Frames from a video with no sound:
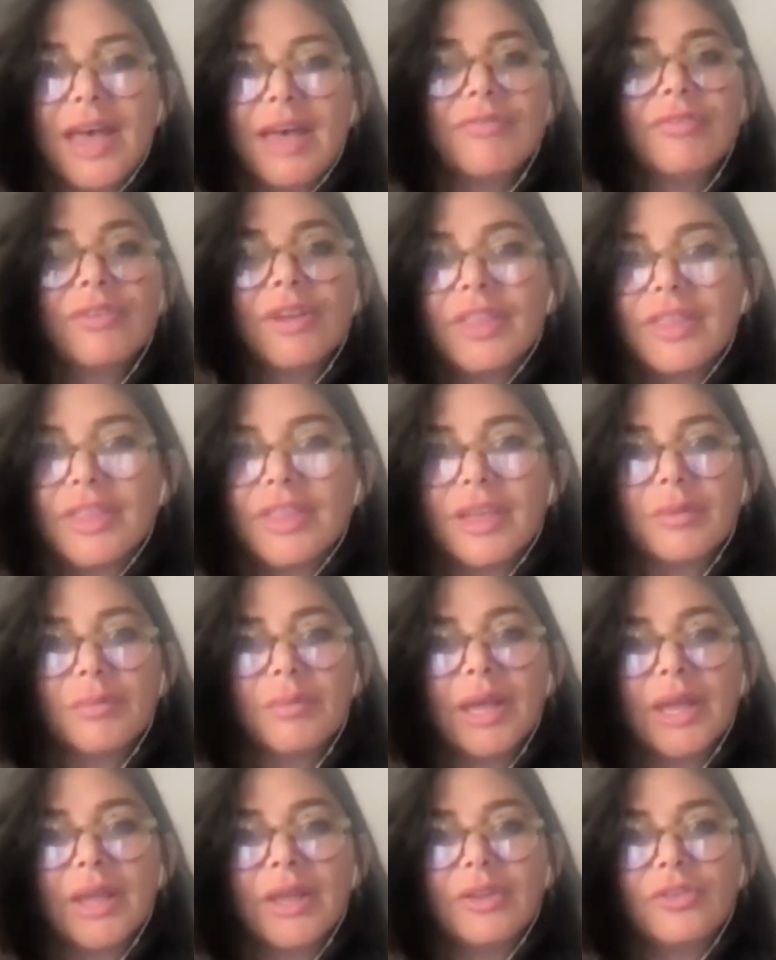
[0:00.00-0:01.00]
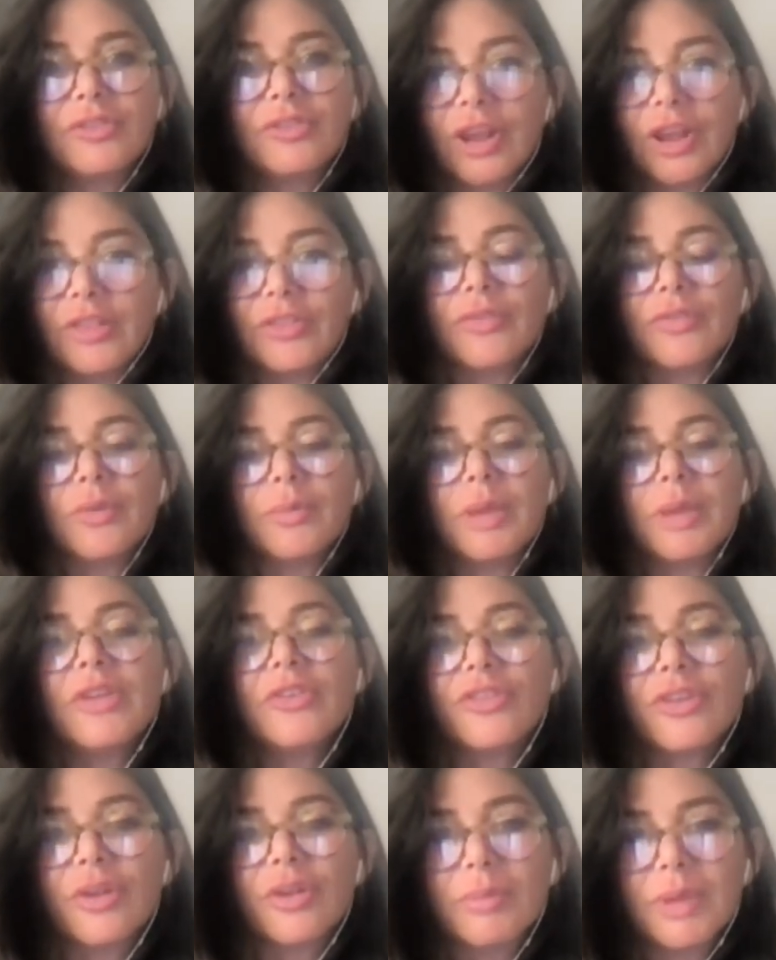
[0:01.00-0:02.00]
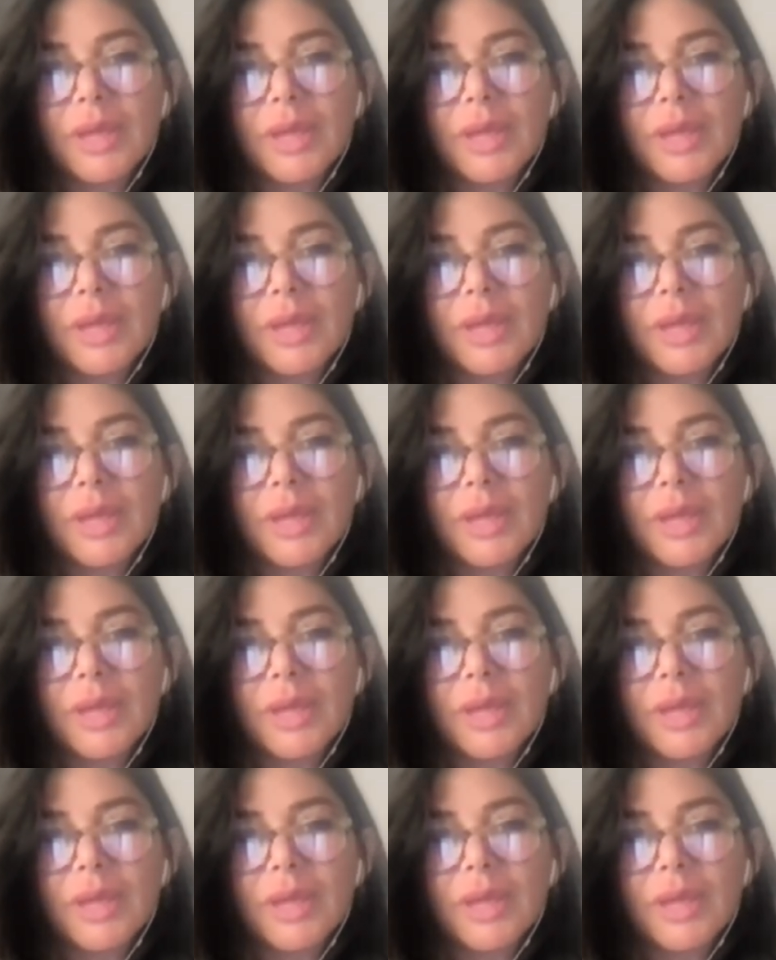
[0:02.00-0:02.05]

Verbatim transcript: everything in my transformation